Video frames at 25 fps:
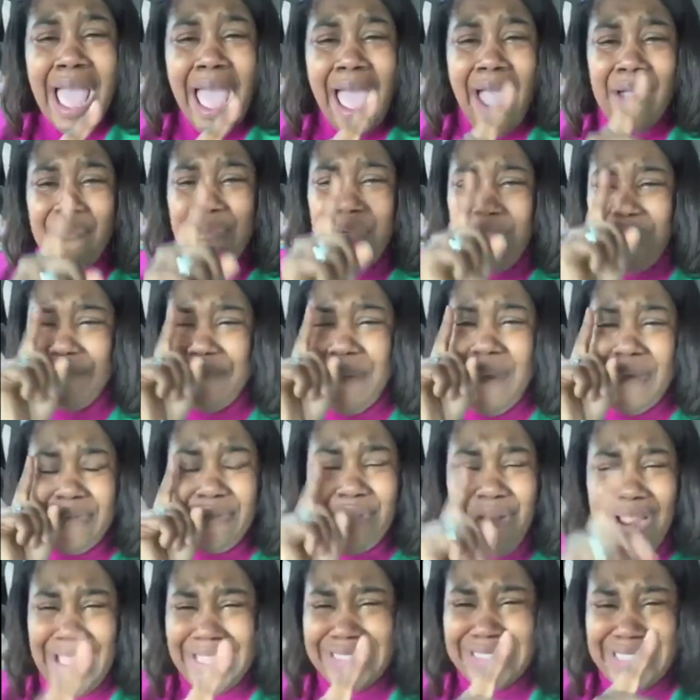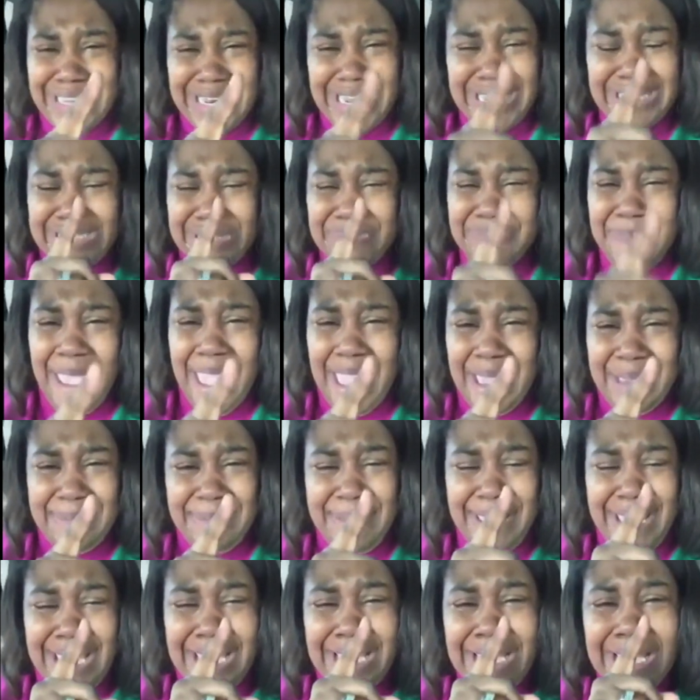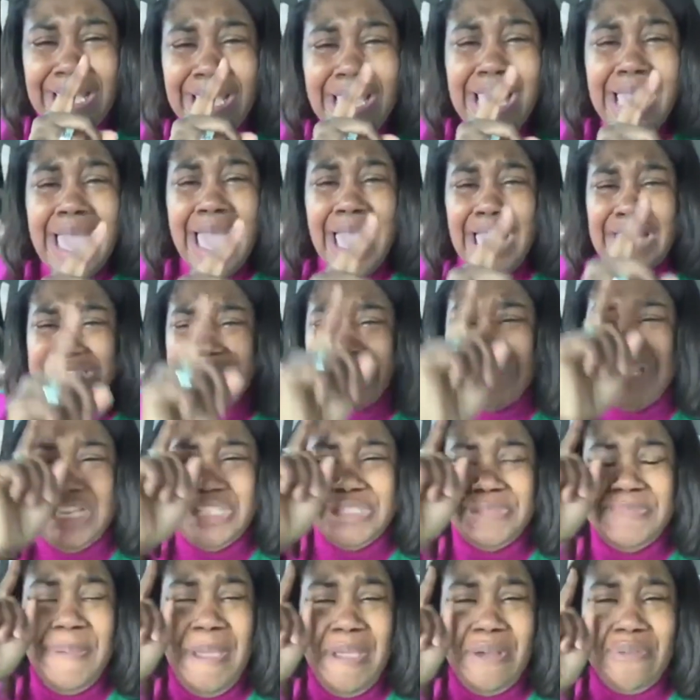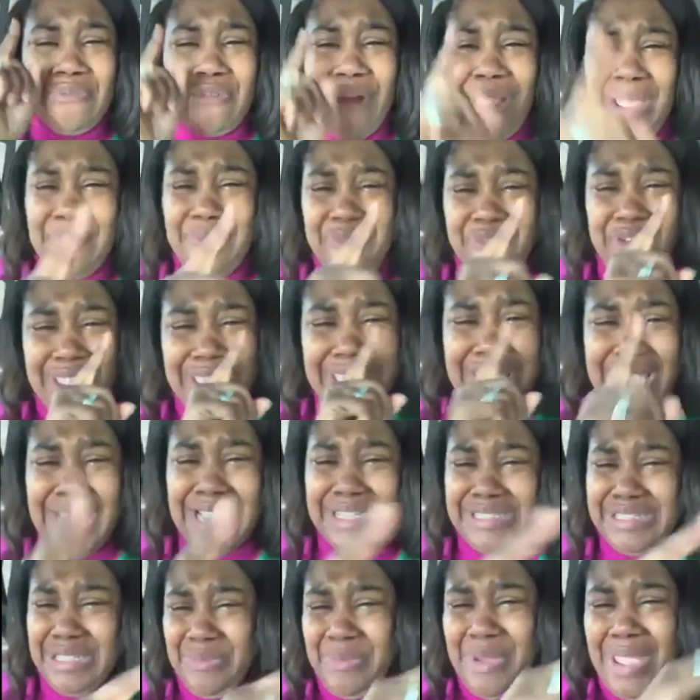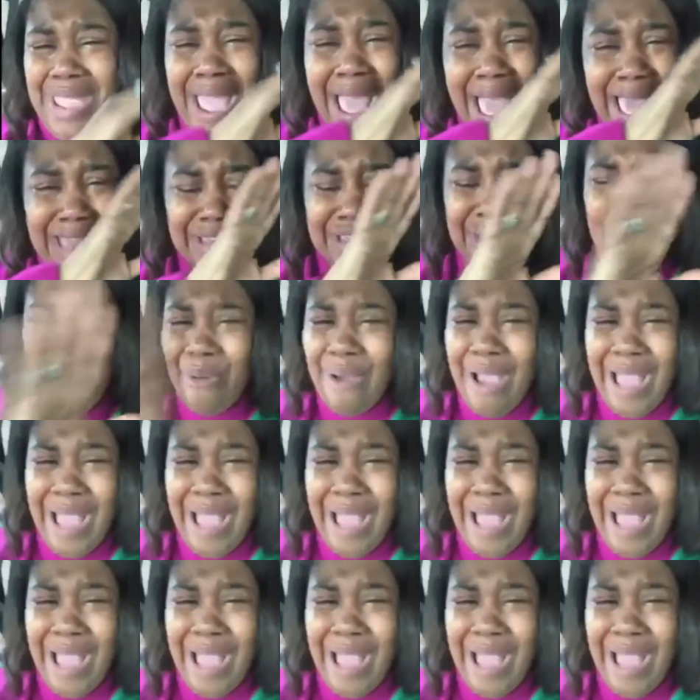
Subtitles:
And we've been raising this baby, and she's been raped for years, and we had no